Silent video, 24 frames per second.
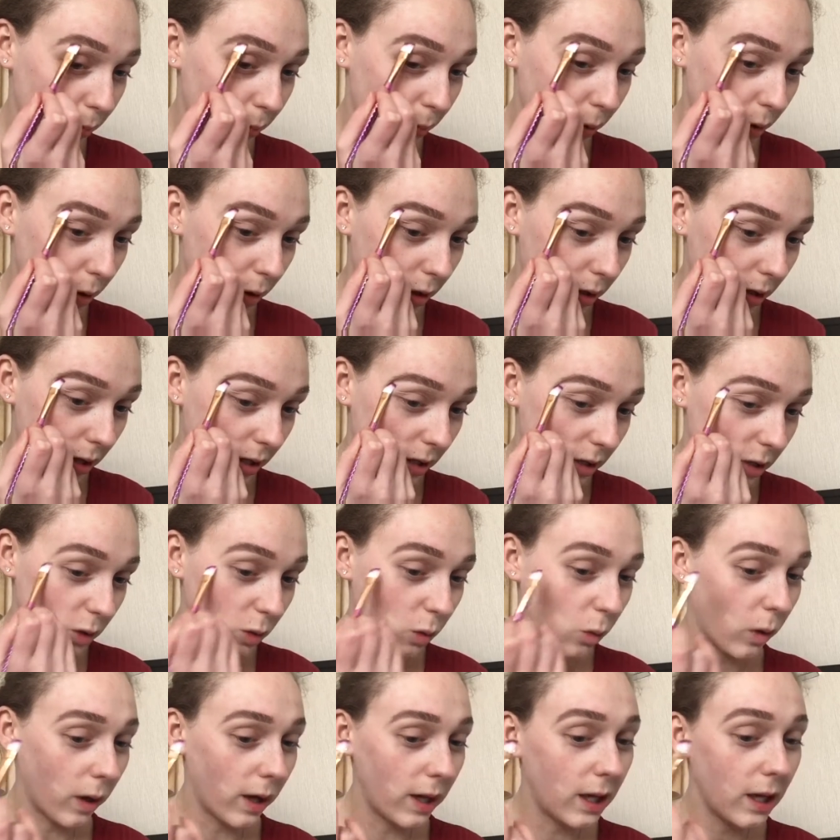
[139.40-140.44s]
but it's
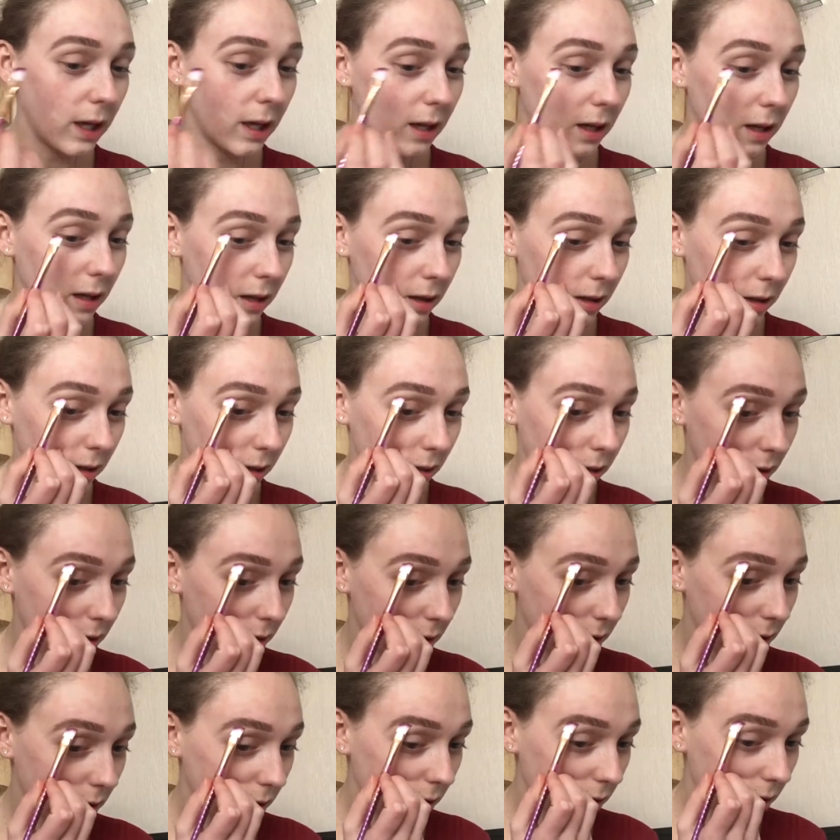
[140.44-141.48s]
quite,
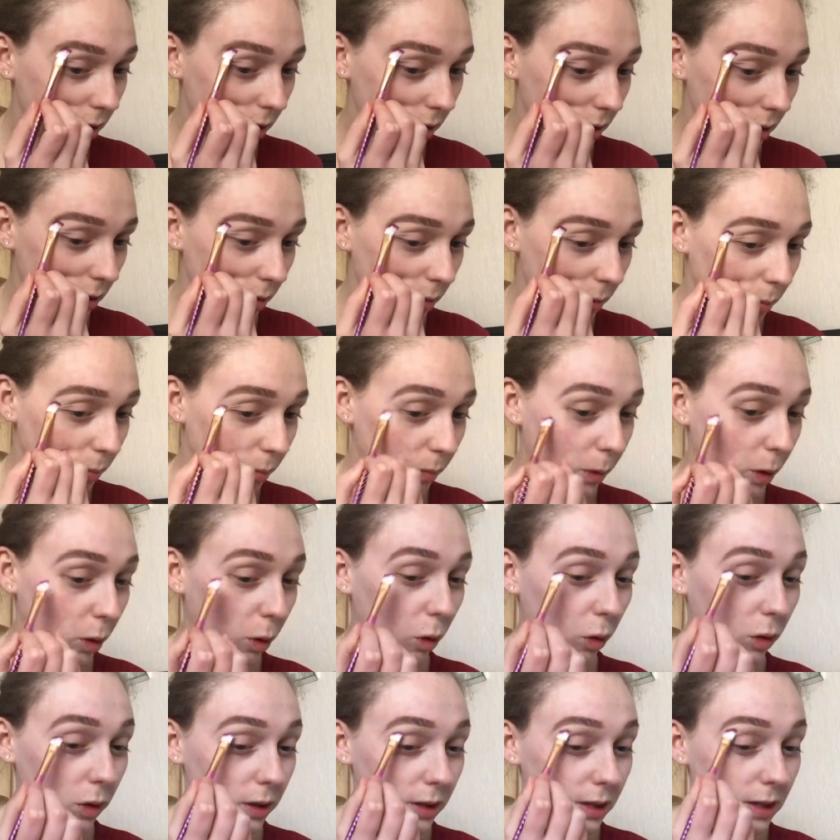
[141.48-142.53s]

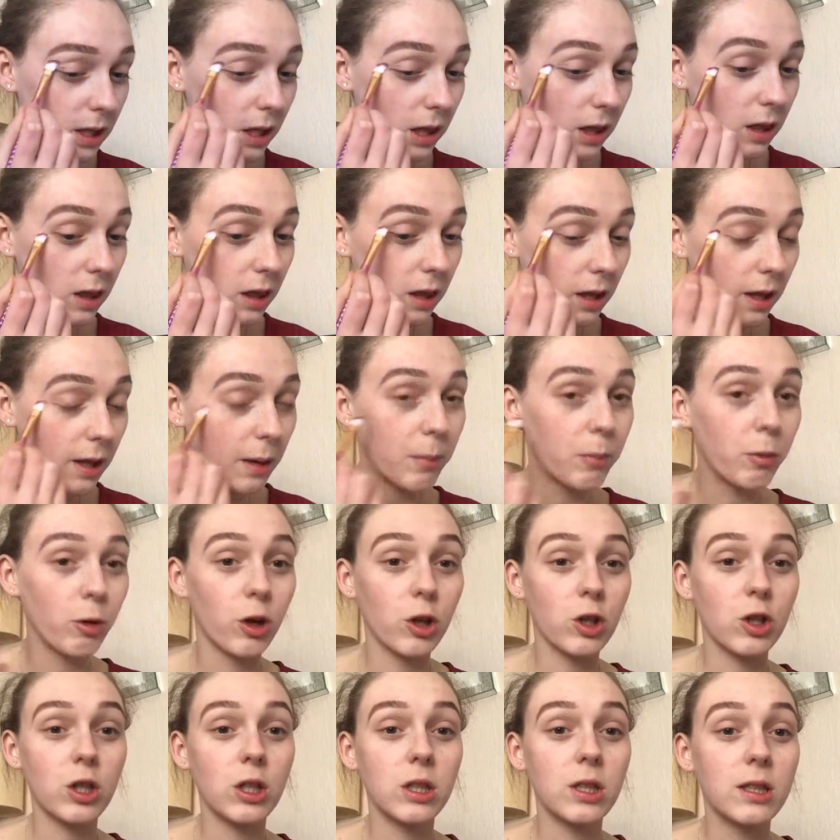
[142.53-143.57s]
because the
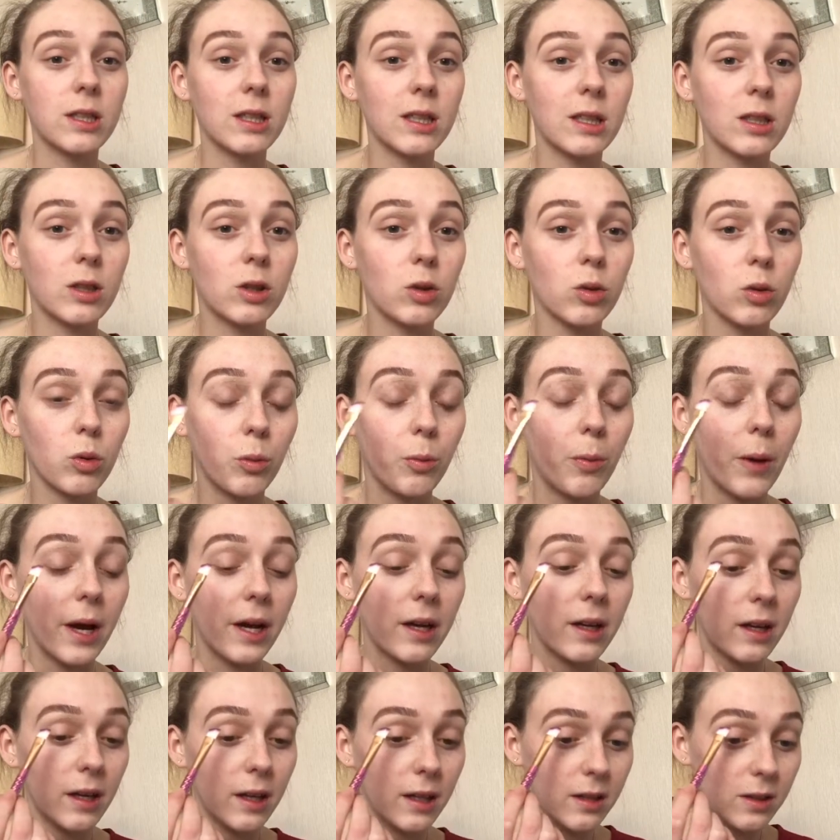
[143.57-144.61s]
brush is like so
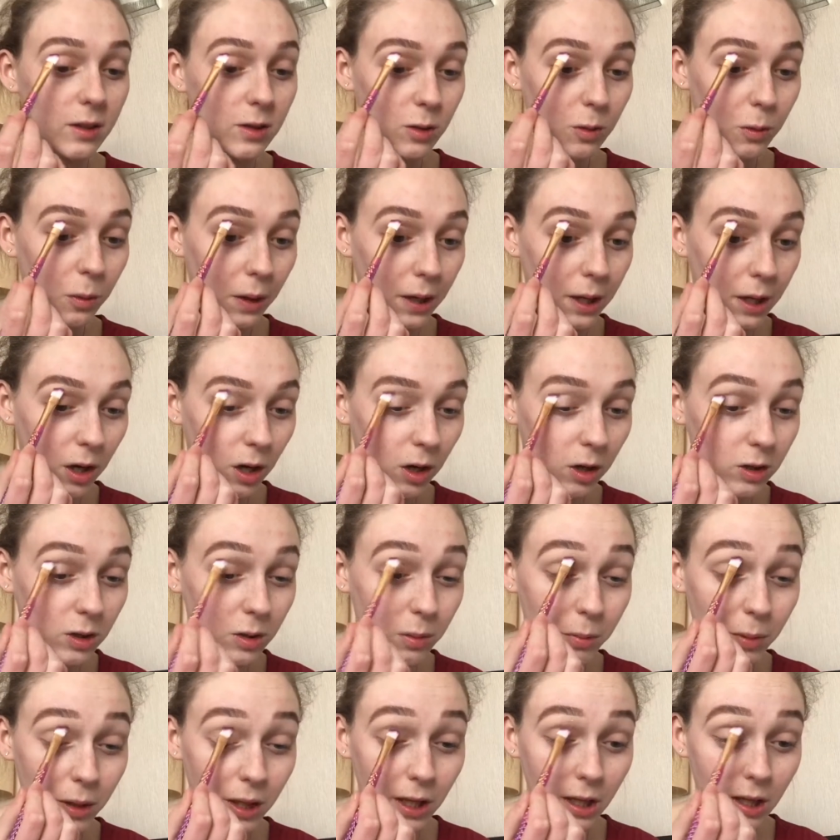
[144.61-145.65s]
big, it's quite hard to
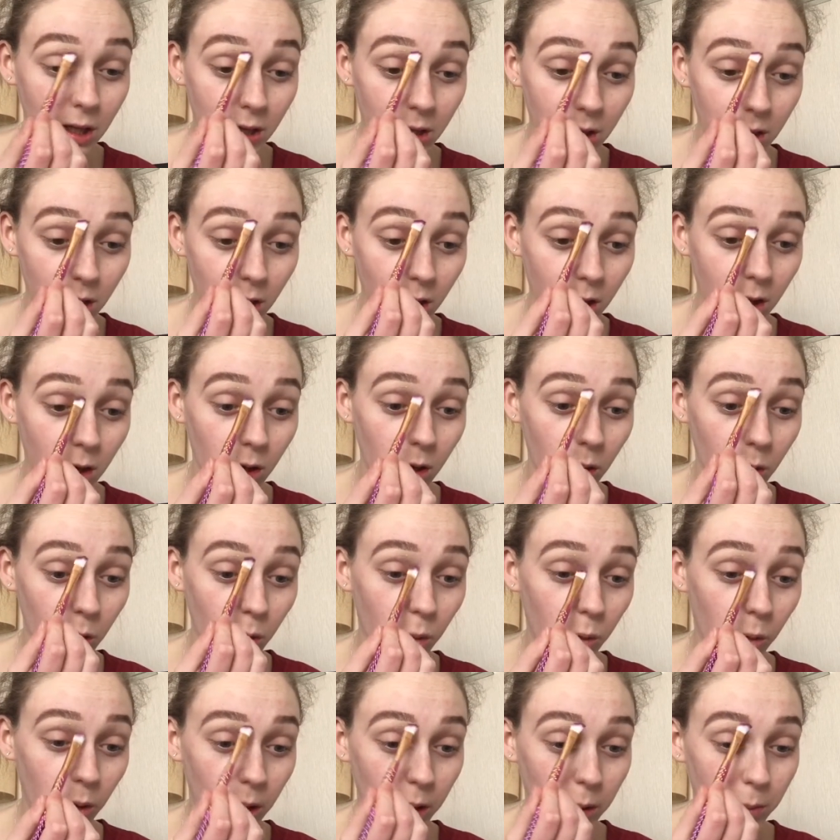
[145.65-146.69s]
be
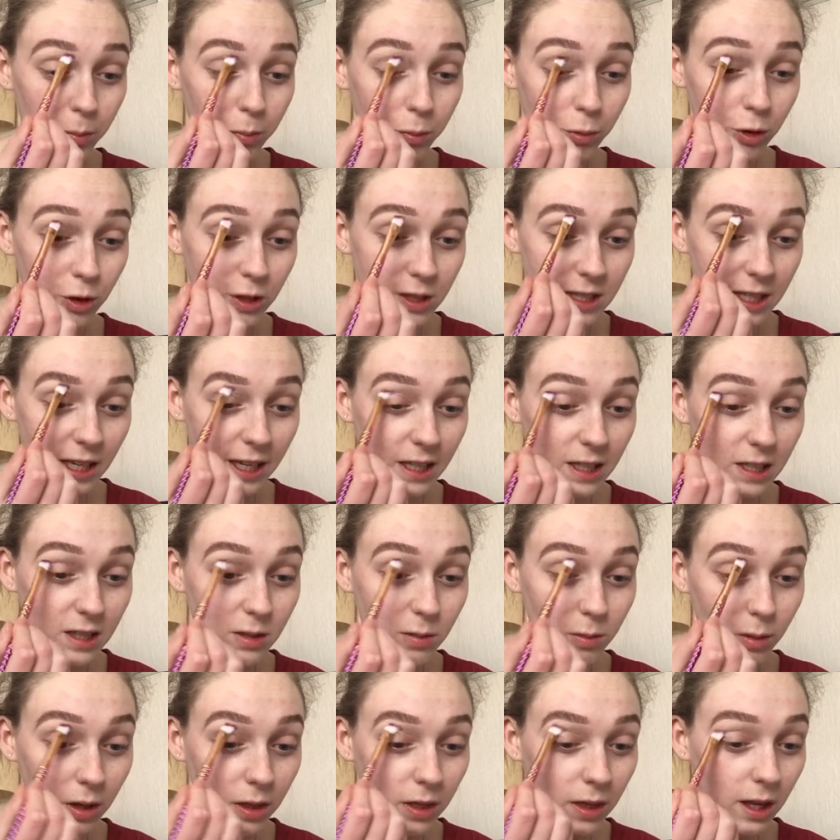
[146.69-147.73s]
quite precise
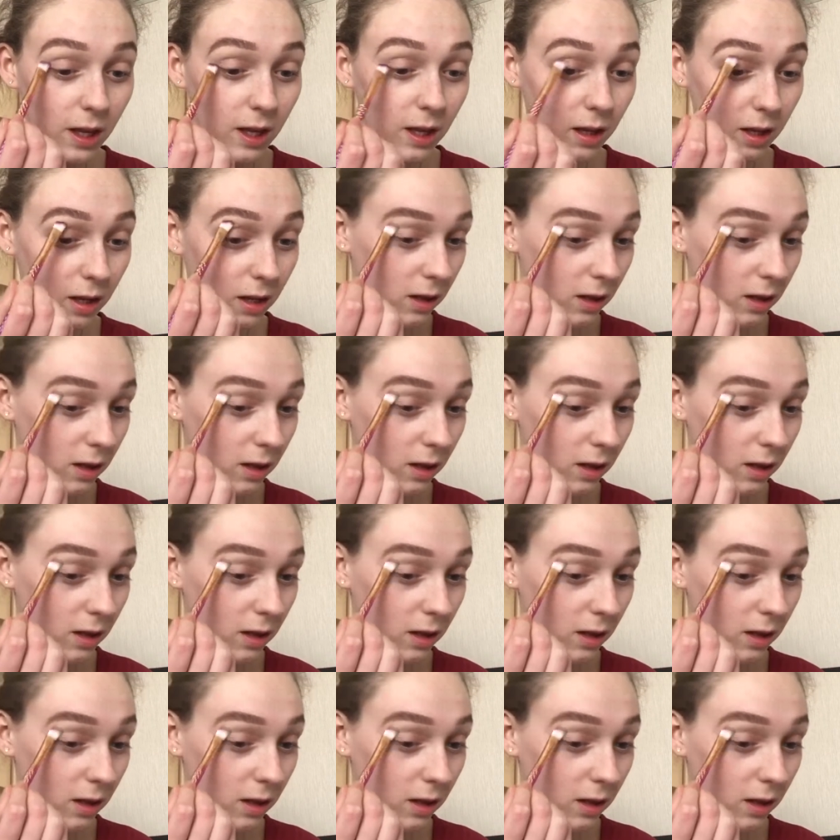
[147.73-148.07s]
with it.